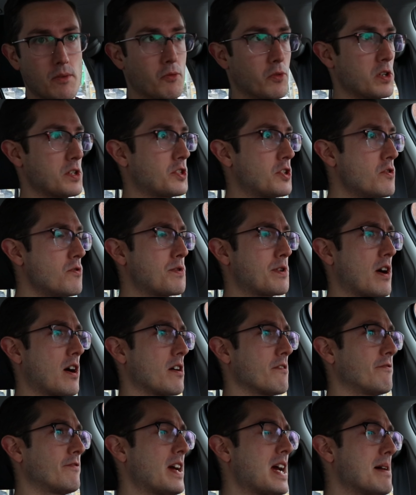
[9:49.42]
We're a
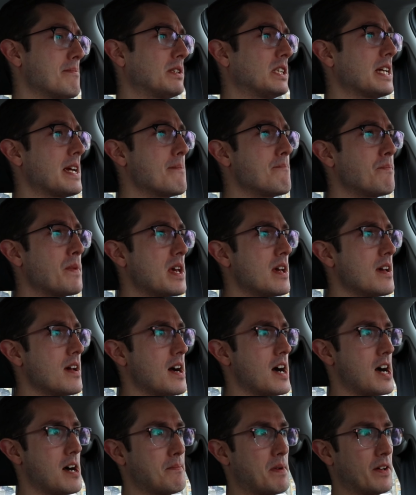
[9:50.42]
two-car family.
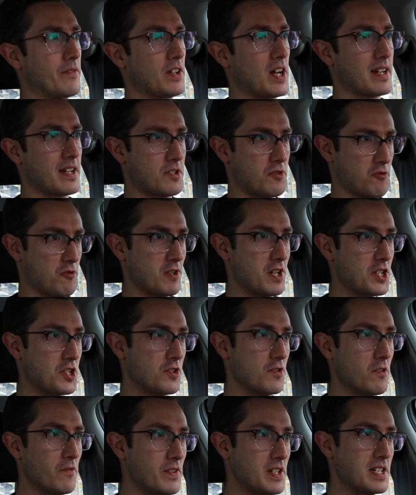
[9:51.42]
I've got a
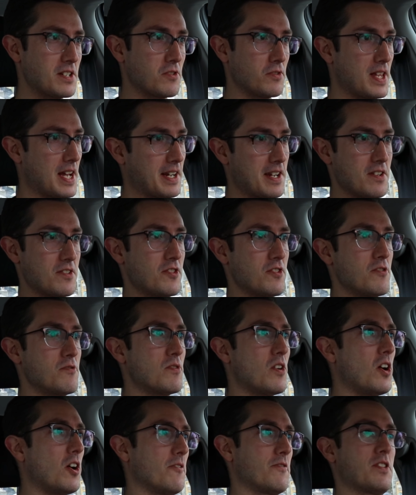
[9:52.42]
traditional vehicle that can do all